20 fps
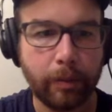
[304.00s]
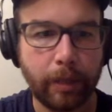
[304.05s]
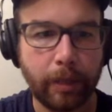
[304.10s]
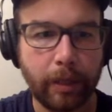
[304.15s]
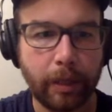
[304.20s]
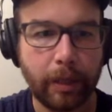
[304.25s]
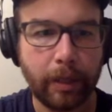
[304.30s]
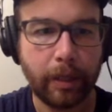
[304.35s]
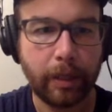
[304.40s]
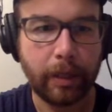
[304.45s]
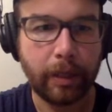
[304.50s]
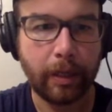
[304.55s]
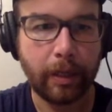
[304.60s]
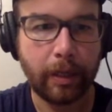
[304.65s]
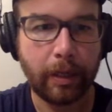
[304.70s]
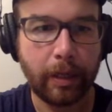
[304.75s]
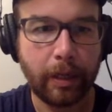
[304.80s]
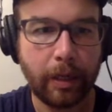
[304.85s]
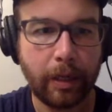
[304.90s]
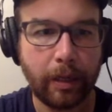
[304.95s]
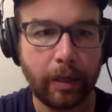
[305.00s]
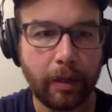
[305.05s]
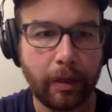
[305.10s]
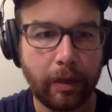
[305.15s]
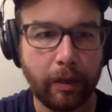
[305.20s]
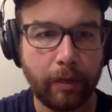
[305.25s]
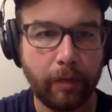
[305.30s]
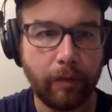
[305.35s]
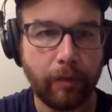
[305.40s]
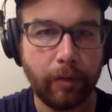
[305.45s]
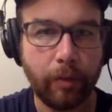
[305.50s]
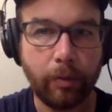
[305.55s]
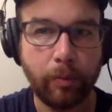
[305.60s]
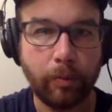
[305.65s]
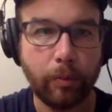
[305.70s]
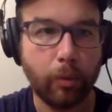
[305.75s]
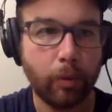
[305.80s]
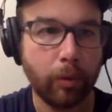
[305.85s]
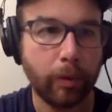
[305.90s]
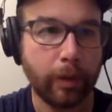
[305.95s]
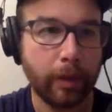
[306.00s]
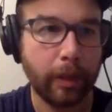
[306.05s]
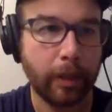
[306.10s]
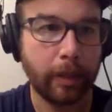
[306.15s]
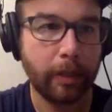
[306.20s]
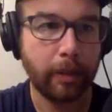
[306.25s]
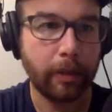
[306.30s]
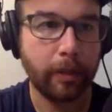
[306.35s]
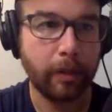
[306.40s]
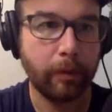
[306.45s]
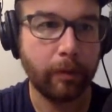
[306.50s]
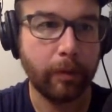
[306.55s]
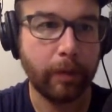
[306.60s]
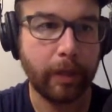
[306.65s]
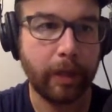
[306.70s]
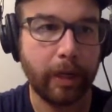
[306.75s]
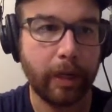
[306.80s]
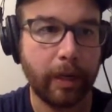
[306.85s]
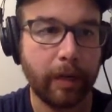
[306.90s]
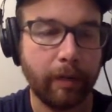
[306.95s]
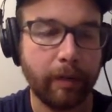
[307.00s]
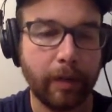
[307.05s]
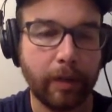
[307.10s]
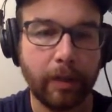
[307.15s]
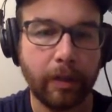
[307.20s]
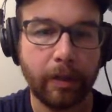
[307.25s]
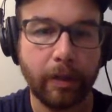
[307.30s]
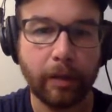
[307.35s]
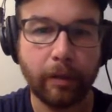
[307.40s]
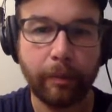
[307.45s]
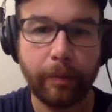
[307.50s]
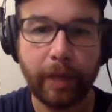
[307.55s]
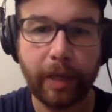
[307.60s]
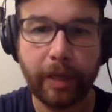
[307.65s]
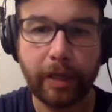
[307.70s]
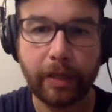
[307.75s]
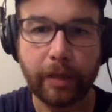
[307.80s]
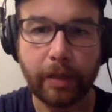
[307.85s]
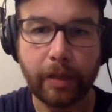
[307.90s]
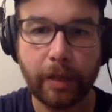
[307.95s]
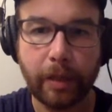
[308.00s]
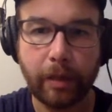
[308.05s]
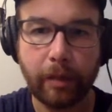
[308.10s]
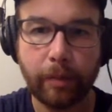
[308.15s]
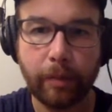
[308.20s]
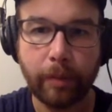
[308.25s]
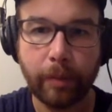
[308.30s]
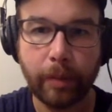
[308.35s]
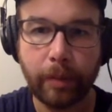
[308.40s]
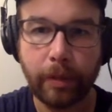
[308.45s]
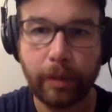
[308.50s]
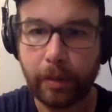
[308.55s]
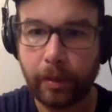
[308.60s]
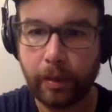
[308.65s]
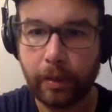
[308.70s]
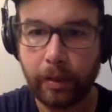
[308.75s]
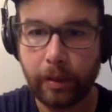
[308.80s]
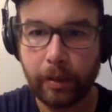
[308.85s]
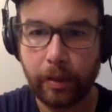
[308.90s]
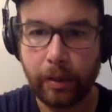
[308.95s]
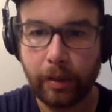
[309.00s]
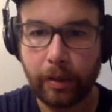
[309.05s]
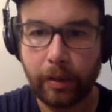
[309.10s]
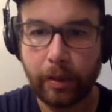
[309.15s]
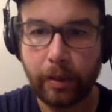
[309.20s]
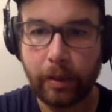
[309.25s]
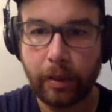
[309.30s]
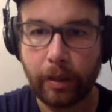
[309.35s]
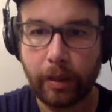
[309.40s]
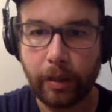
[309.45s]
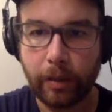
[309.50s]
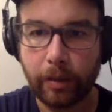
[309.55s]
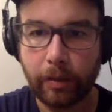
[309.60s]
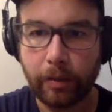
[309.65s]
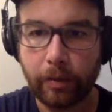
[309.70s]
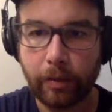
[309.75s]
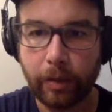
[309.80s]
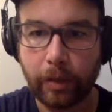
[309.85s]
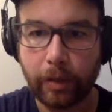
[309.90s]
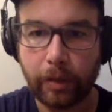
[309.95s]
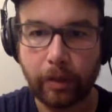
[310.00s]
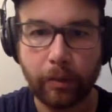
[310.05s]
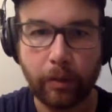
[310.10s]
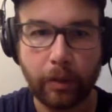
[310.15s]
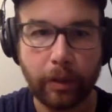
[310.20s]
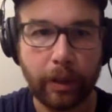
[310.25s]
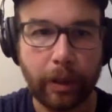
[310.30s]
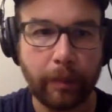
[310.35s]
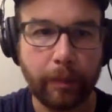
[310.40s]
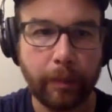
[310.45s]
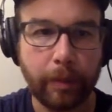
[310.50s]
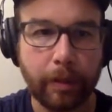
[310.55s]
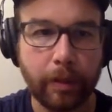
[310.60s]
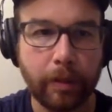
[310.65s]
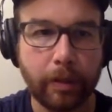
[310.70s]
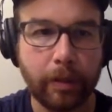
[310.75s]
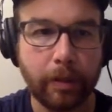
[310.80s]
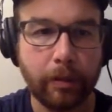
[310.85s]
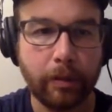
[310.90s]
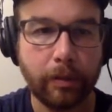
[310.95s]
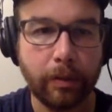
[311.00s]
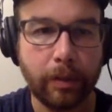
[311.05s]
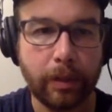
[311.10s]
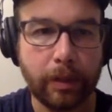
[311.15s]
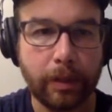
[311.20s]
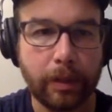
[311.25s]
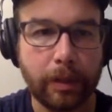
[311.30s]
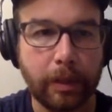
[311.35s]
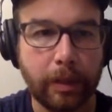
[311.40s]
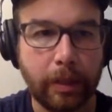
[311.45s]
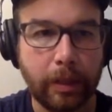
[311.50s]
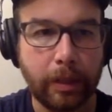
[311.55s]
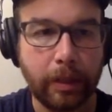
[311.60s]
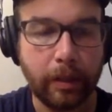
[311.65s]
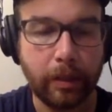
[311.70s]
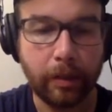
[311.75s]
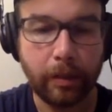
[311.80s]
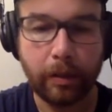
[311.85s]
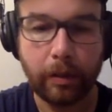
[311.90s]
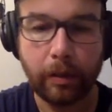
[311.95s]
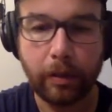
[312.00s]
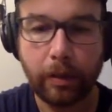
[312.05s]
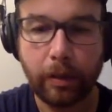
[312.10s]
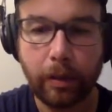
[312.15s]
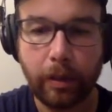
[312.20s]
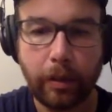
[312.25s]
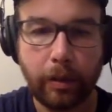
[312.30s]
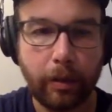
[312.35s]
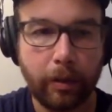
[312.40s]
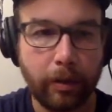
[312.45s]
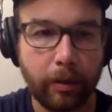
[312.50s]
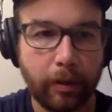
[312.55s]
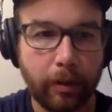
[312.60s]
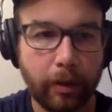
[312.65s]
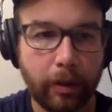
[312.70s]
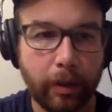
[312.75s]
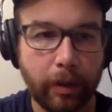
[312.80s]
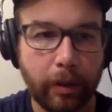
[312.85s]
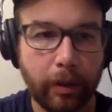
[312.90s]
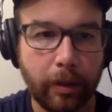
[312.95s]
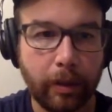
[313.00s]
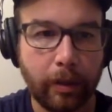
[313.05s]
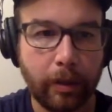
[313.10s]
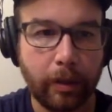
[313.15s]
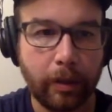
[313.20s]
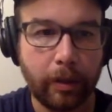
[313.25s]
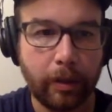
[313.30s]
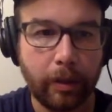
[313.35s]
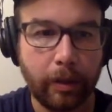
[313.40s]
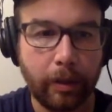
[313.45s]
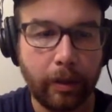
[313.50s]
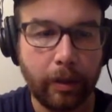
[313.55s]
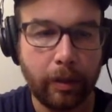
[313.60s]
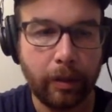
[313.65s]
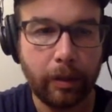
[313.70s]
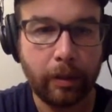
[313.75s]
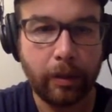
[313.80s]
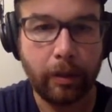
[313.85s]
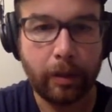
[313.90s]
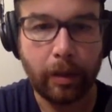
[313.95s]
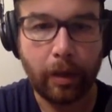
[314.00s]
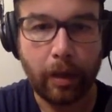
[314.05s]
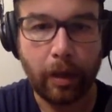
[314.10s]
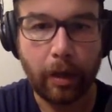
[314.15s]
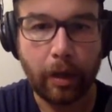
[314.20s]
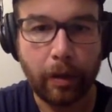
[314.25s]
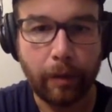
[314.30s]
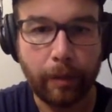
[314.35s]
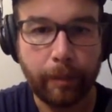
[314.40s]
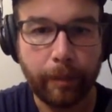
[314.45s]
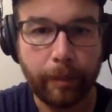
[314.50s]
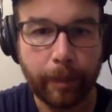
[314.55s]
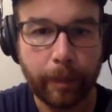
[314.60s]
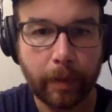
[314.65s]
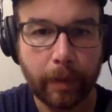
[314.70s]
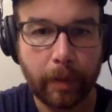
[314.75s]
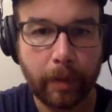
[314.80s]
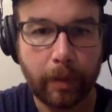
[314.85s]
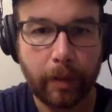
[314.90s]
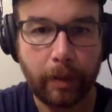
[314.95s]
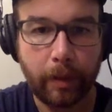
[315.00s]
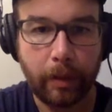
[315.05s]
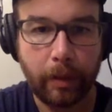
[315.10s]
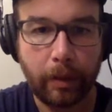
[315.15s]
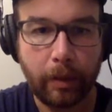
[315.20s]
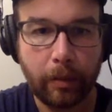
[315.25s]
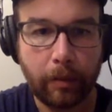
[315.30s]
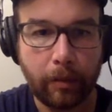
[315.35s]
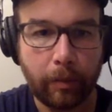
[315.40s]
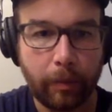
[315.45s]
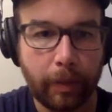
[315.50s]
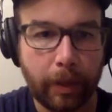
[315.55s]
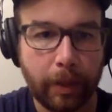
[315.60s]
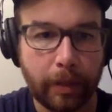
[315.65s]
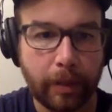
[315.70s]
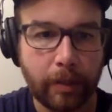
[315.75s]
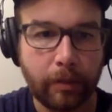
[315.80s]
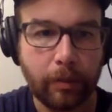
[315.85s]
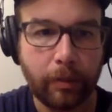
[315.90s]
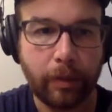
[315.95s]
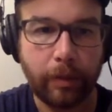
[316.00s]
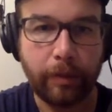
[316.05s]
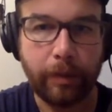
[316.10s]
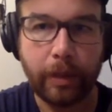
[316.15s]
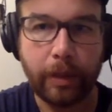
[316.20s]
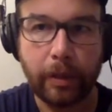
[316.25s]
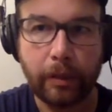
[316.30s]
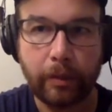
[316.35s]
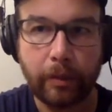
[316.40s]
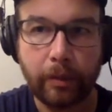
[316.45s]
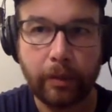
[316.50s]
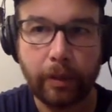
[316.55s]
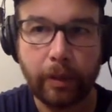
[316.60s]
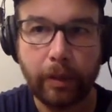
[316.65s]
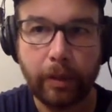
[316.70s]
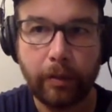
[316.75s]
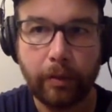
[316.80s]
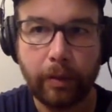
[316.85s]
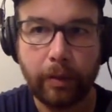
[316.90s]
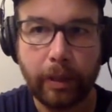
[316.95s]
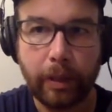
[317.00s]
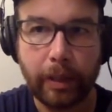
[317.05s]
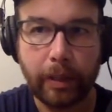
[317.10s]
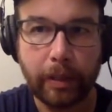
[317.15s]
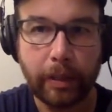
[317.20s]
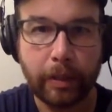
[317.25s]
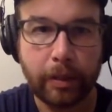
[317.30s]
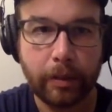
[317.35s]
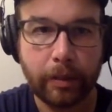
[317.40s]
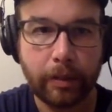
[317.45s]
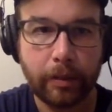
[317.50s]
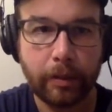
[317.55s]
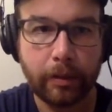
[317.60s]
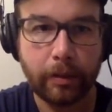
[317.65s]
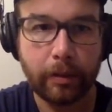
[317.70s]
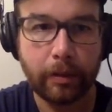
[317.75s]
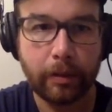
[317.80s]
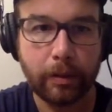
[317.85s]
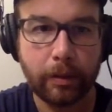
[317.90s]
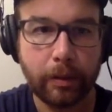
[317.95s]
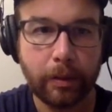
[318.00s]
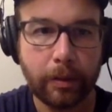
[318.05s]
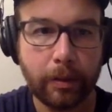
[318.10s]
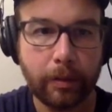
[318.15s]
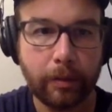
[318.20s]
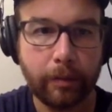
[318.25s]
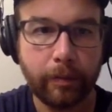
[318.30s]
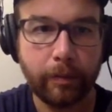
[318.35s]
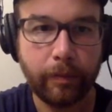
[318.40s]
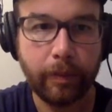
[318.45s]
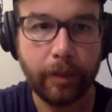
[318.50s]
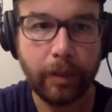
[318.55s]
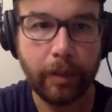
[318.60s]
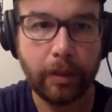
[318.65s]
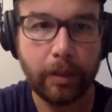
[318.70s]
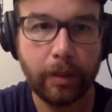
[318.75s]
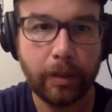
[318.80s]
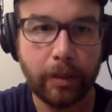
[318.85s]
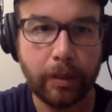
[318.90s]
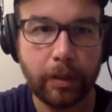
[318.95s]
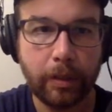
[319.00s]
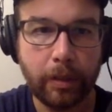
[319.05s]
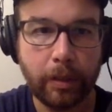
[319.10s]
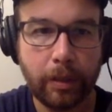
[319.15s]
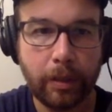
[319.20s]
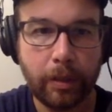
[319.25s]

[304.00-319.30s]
going to add a few more that I don't have, and then I'm going to package that up and turn that into a Lambda. So let's see here in, uh, in the repository, if you download it, you get some of these